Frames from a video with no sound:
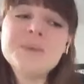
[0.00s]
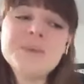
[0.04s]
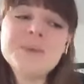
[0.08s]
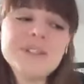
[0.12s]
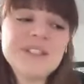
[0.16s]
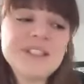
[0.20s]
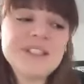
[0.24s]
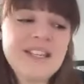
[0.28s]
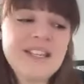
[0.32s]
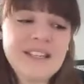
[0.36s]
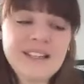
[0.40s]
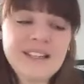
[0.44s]
it's
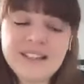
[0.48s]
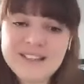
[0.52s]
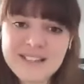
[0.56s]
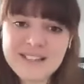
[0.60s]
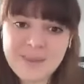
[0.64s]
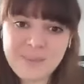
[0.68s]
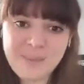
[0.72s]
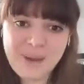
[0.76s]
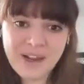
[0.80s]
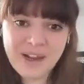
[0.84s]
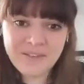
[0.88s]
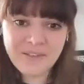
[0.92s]
worth taking a
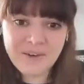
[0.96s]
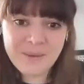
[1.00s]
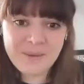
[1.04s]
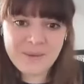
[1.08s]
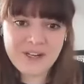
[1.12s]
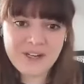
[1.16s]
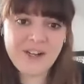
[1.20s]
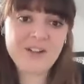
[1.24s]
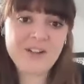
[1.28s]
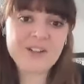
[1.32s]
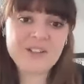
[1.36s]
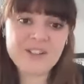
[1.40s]
step back from it
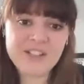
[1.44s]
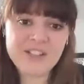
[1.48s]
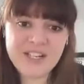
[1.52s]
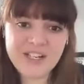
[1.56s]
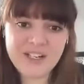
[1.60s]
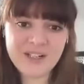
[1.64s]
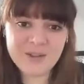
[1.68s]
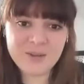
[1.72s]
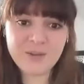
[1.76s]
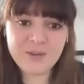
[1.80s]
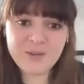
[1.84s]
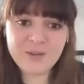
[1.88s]
and
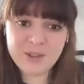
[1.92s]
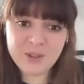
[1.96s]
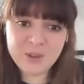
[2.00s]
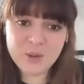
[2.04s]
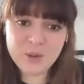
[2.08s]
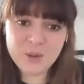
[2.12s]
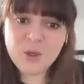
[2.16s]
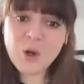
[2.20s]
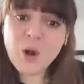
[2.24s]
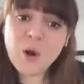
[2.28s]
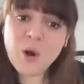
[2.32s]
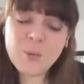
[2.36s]
understanding sort of the
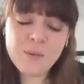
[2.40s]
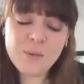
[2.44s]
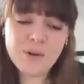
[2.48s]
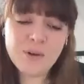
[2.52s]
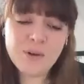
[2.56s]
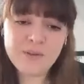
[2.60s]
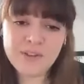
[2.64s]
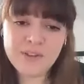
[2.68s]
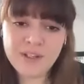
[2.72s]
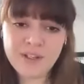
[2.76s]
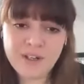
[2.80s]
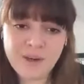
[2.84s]
scope
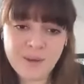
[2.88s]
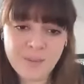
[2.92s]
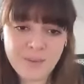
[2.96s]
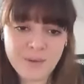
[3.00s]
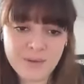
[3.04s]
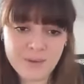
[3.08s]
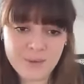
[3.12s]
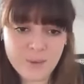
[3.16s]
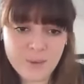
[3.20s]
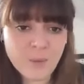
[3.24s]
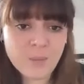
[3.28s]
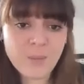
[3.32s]
of the number
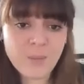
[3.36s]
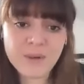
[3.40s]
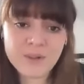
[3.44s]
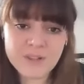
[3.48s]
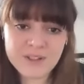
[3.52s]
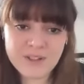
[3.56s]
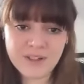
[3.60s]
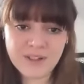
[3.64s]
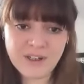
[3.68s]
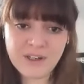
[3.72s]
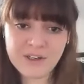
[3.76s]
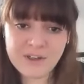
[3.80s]
of school
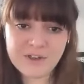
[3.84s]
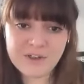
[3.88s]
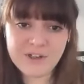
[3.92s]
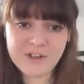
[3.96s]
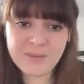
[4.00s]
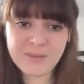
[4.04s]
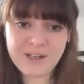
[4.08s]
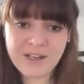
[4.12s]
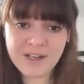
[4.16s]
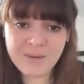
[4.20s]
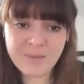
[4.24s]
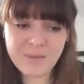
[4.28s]
boards in the country
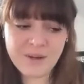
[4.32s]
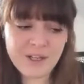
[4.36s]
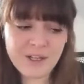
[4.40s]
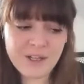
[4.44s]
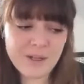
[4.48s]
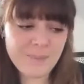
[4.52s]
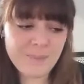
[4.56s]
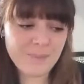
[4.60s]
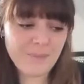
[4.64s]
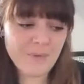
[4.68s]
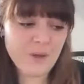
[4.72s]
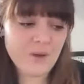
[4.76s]
to begin
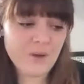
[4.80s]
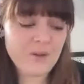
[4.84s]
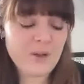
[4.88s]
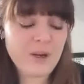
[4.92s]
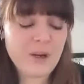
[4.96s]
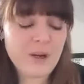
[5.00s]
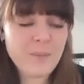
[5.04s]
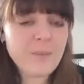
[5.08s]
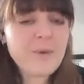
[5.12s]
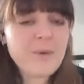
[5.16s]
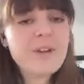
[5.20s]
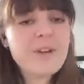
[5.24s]
with.
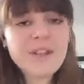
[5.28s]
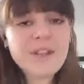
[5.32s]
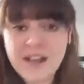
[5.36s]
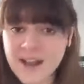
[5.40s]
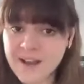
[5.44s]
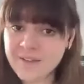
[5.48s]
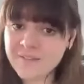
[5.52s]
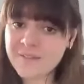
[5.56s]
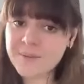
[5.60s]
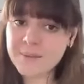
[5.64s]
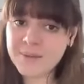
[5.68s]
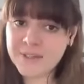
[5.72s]
There are more than
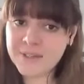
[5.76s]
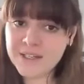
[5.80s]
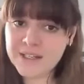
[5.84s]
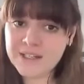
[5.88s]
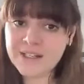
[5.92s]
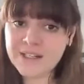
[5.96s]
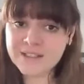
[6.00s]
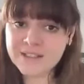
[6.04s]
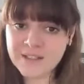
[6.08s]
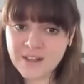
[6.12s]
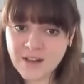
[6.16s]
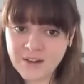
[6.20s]
500,000
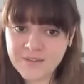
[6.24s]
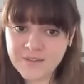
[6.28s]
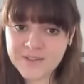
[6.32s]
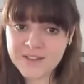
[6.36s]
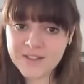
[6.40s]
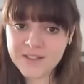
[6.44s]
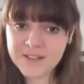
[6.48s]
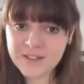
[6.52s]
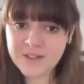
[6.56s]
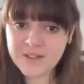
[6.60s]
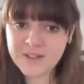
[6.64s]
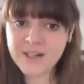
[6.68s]
elected
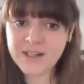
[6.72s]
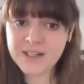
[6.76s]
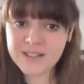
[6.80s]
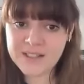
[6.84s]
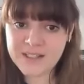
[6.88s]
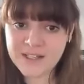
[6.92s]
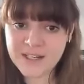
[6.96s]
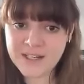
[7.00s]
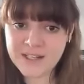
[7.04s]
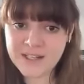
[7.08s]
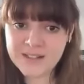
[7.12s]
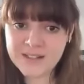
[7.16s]
offices in the United
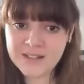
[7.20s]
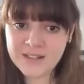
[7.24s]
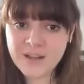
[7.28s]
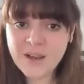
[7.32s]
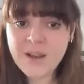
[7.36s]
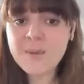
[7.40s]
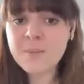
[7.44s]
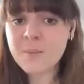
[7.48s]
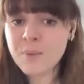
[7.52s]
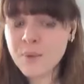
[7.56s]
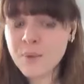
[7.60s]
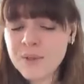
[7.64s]
States.
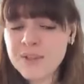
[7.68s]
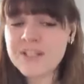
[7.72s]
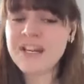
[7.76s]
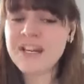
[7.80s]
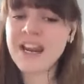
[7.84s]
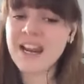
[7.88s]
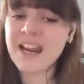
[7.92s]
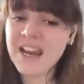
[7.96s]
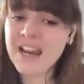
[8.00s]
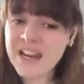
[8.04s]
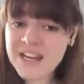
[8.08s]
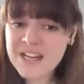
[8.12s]
More than
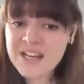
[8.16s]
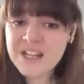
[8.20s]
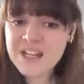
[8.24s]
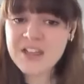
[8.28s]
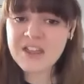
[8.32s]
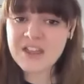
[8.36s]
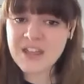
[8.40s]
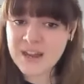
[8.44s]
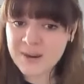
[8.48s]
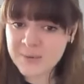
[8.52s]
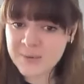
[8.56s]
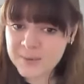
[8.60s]

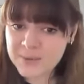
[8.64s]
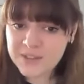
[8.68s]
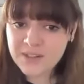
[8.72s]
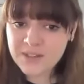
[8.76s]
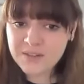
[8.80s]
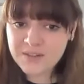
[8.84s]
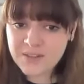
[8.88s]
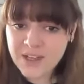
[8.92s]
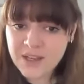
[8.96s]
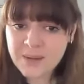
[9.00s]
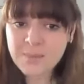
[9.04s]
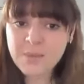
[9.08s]
80,000
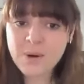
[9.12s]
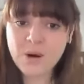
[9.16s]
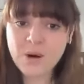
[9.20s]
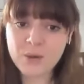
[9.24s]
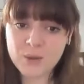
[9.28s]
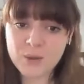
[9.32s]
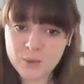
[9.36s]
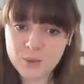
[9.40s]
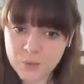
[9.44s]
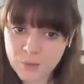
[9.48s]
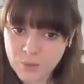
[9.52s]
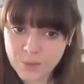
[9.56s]
of them
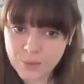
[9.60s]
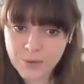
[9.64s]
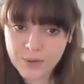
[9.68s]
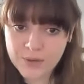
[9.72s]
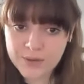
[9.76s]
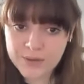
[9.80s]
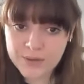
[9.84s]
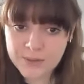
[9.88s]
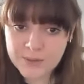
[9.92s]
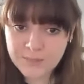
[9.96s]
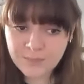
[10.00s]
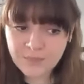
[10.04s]
are school
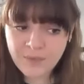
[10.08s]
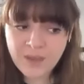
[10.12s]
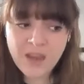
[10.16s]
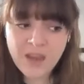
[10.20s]
boards.